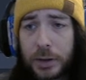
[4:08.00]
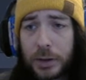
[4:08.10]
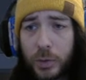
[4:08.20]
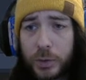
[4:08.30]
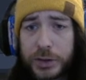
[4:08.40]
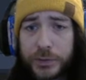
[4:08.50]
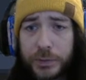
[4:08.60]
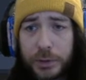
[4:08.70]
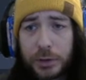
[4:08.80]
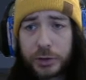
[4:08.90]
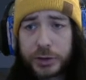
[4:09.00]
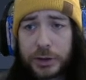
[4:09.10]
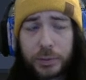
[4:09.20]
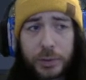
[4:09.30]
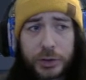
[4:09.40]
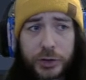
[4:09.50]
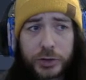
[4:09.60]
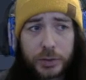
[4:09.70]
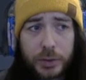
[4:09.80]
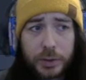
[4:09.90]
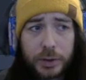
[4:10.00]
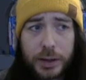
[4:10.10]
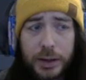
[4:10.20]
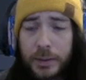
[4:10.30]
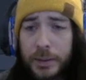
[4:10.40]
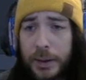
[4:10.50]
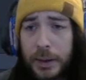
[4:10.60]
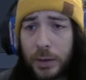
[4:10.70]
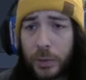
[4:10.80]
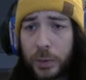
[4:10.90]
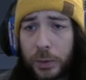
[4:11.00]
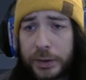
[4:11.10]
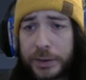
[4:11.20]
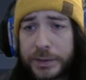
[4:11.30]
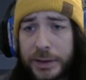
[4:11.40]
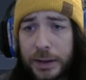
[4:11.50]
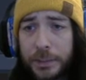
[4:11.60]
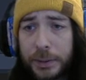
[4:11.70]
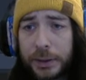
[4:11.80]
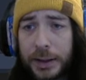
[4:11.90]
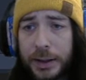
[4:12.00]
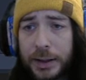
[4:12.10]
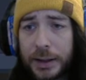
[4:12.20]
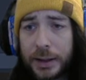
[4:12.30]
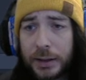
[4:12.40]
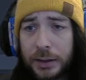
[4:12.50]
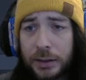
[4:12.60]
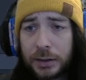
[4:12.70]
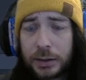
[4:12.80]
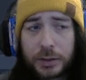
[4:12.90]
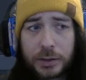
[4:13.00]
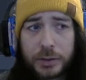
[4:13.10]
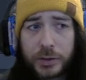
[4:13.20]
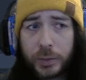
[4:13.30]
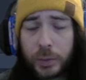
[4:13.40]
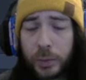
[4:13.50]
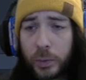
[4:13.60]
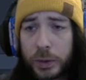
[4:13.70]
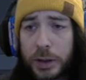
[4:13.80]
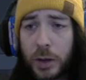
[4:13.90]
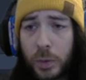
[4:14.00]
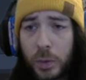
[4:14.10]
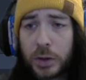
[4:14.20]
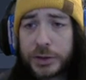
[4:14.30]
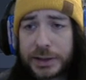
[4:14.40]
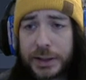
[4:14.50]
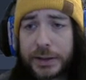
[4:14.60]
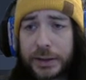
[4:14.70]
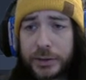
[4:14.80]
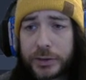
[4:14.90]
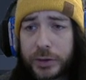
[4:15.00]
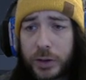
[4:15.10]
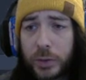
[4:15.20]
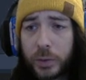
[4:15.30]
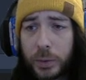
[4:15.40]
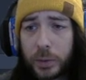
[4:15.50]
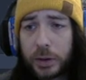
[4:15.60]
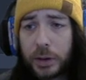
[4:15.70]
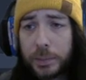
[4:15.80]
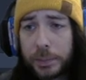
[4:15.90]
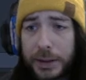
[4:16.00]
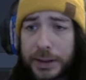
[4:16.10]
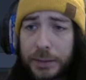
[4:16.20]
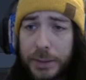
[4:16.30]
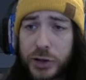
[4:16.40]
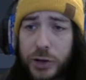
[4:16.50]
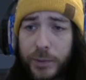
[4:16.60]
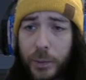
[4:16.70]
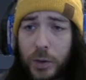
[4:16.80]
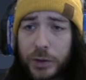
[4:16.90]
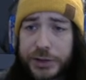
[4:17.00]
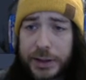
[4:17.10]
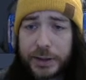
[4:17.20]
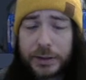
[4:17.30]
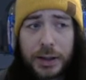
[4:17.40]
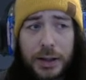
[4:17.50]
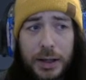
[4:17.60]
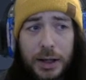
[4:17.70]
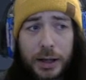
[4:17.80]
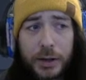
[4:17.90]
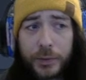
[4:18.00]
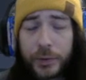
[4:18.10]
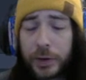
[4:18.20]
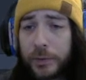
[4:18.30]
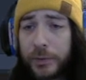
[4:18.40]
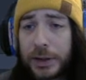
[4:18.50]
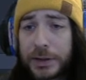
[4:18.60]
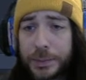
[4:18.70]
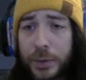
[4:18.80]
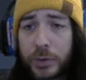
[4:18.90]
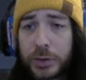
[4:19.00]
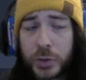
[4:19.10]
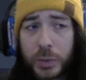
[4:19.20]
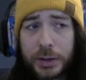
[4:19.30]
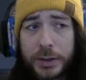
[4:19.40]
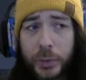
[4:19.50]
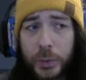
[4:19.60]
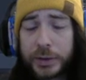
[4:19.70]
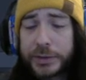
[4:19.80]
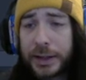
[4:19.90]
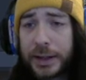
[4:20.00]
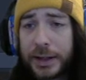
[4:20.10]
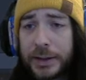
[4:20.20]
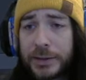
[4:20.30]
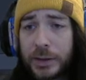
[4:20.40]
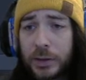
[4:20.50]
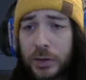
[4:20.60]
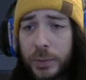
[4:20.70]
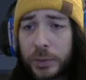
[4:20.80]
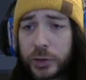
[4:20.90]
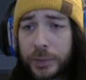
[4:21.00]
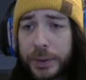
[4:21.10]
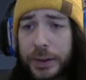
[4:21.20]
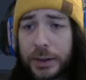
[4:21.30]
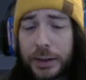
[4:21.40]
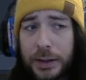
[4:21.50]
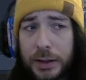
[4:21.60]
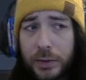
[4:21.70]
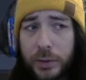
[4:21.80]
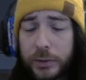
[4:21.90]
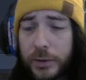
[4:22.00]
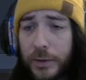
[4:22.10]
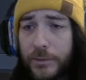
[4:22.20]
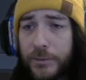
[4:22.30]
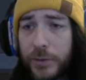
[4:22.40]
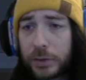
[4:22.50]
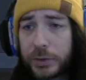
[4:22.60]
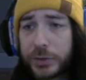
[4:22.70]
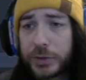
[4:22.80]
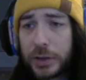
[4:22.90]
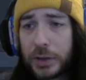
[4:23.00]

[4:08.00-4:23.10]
which is from the logic we just did we want to say play Annie so we know what wall slide is, so we want to play the animation off the wall slide. Another thing that's important as well is we're going to say is double jumping equals false.